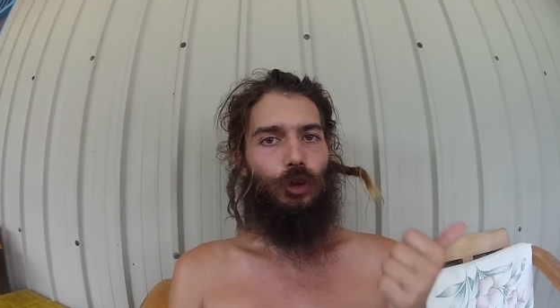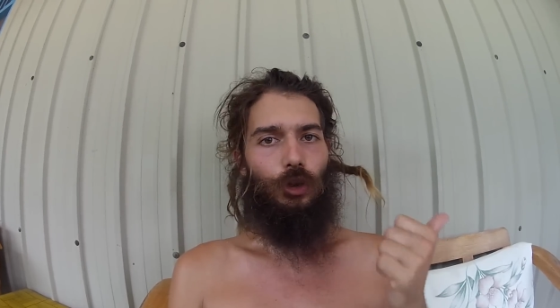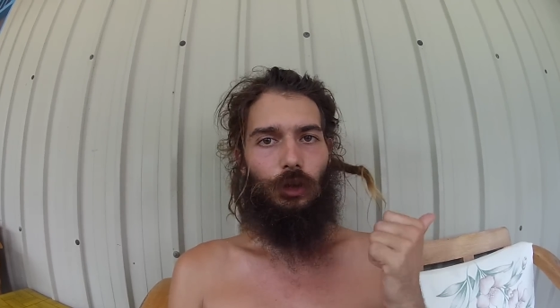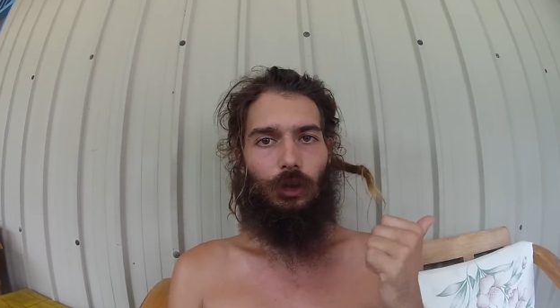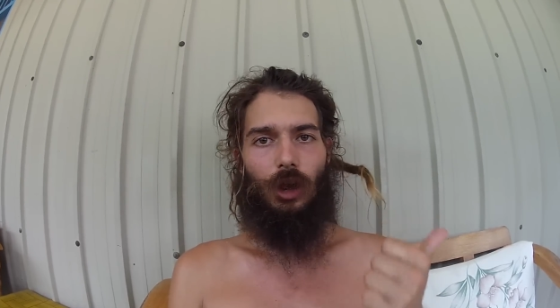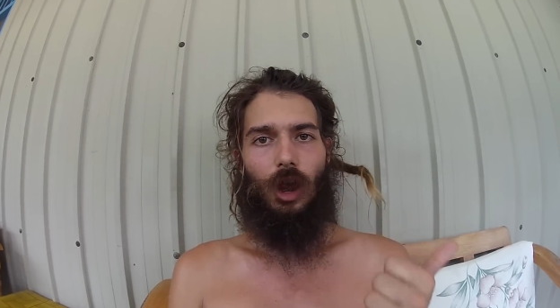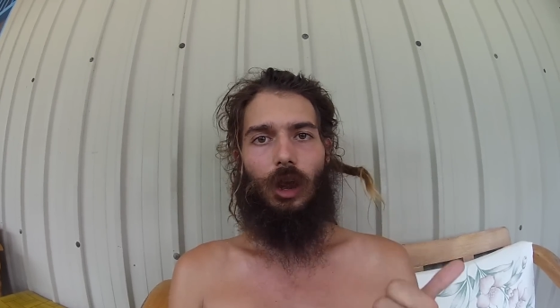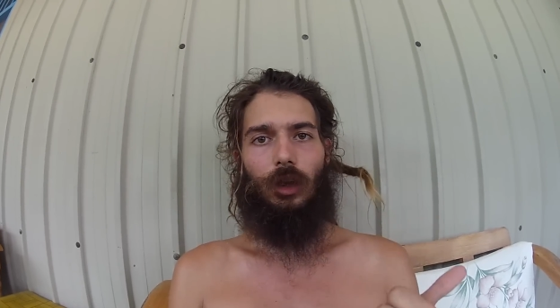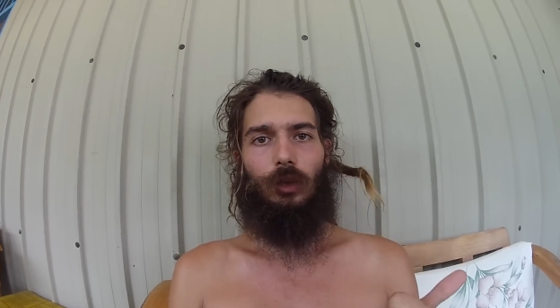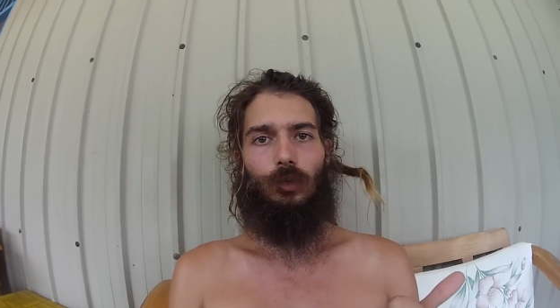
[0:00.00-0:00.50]
not a
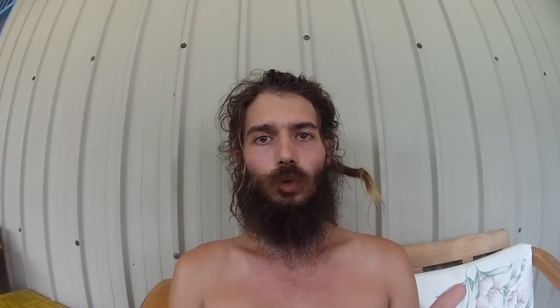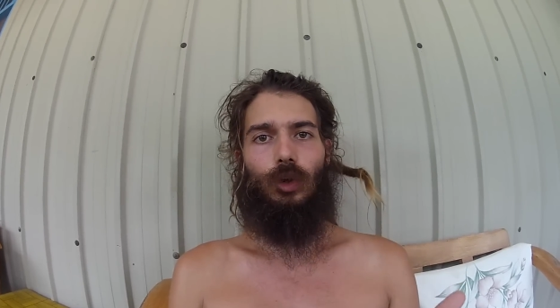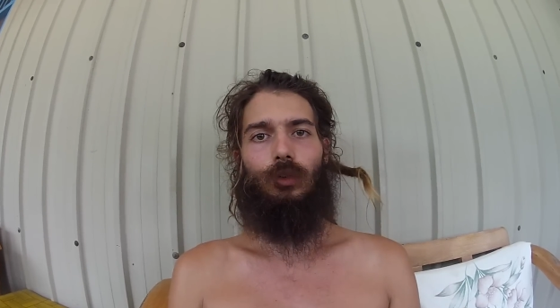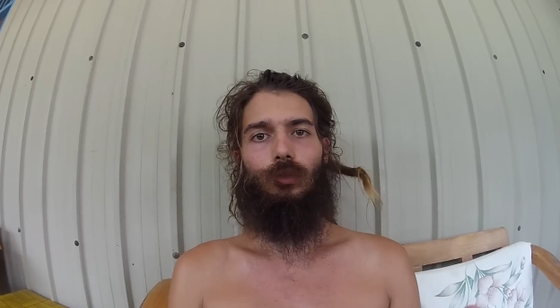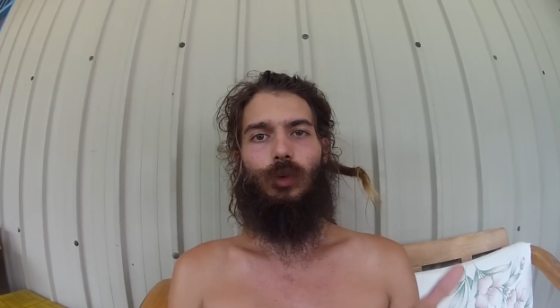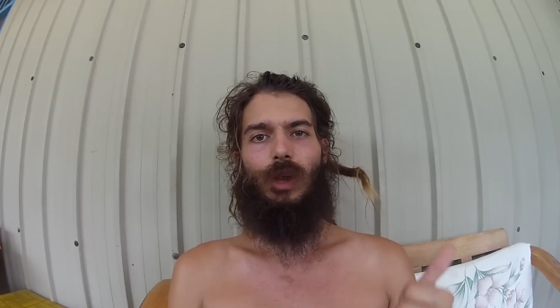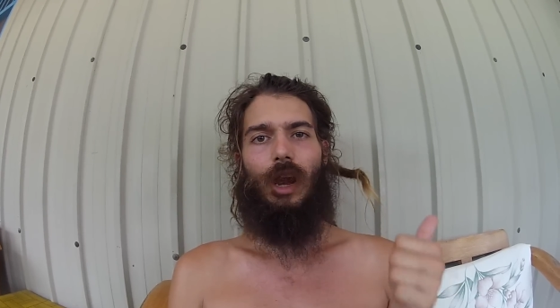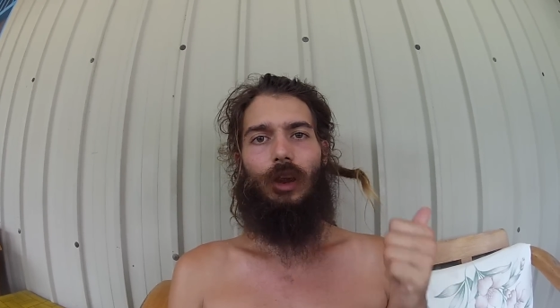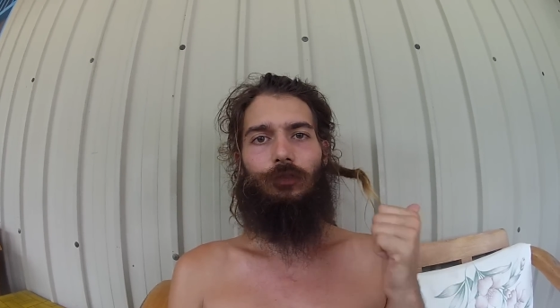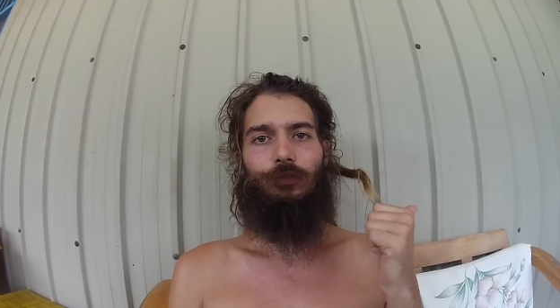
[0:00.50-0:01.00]
carnivore.
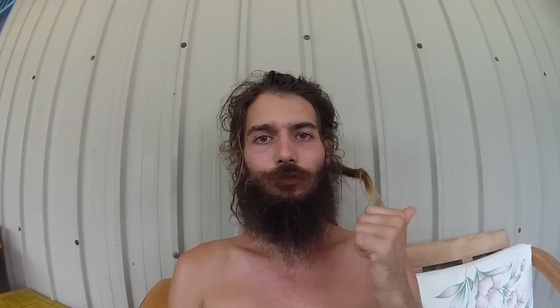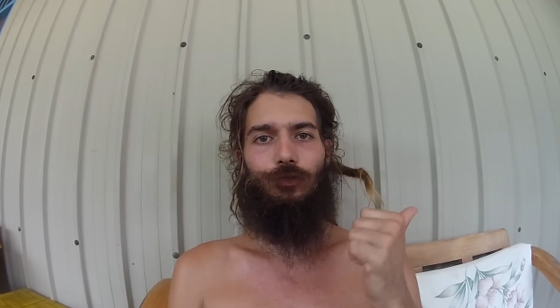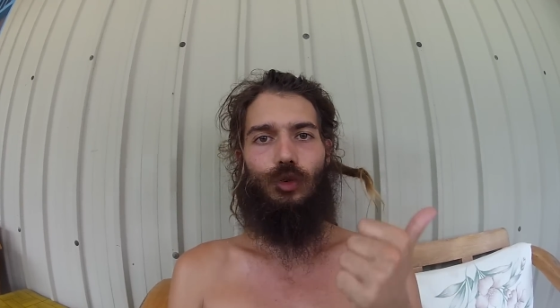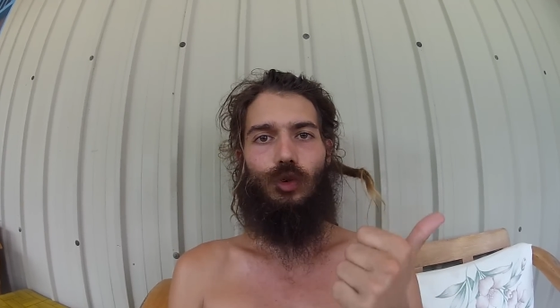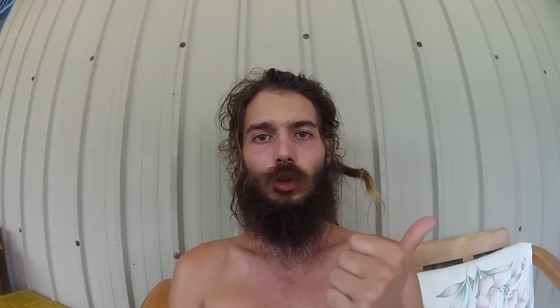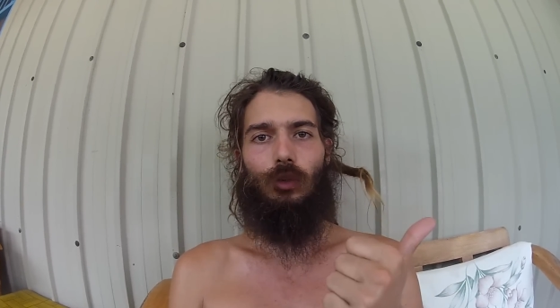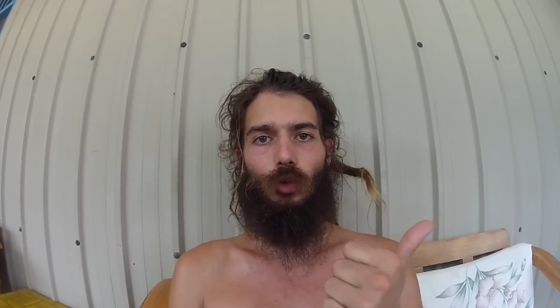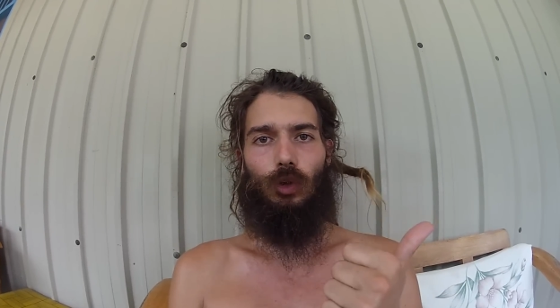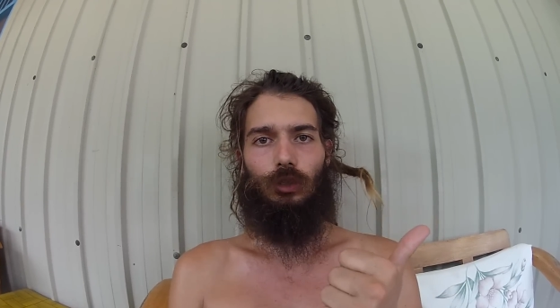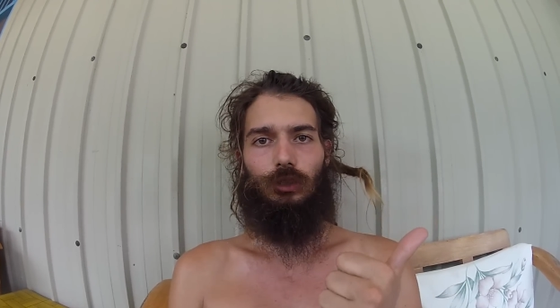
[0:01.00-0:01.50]
We are
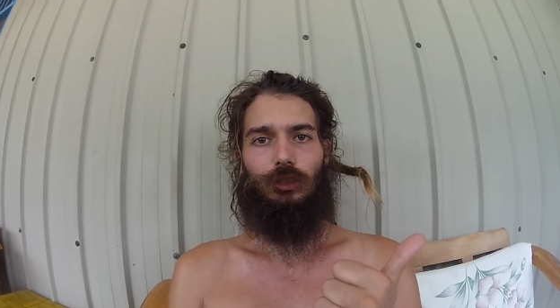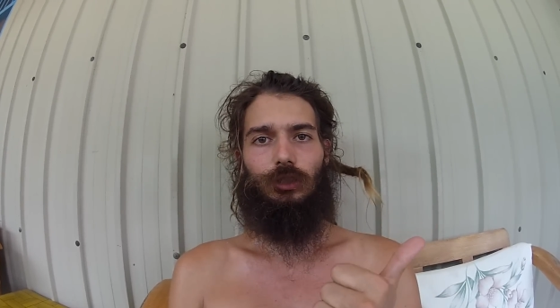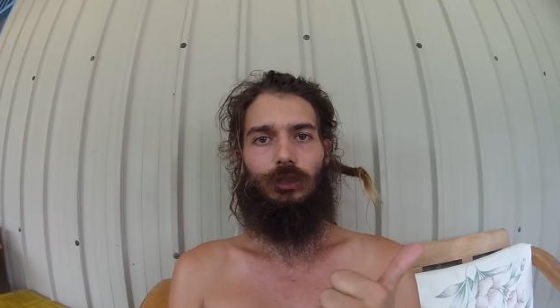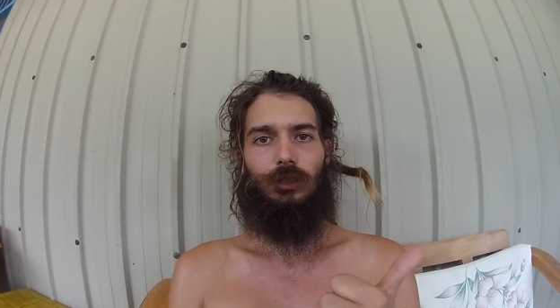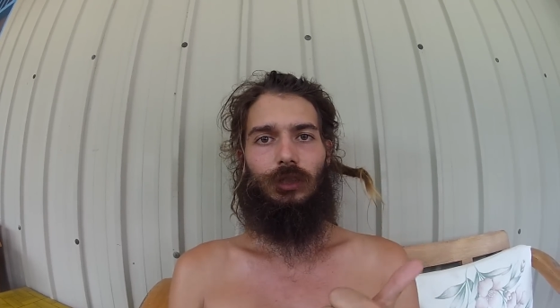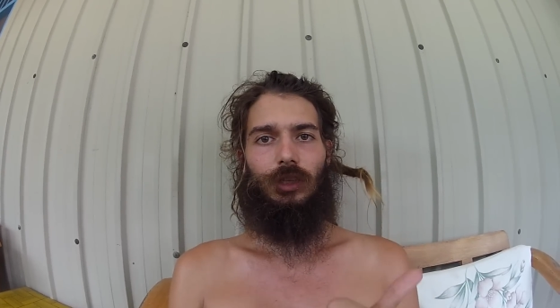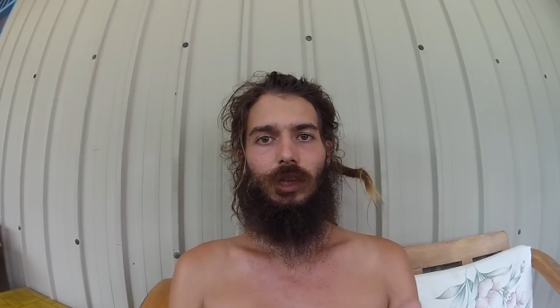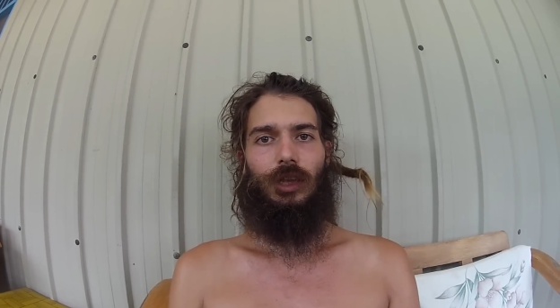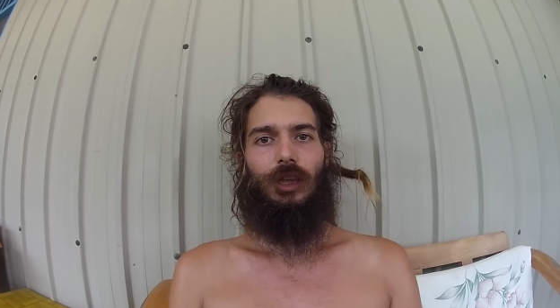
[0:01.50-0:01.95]
frugivores.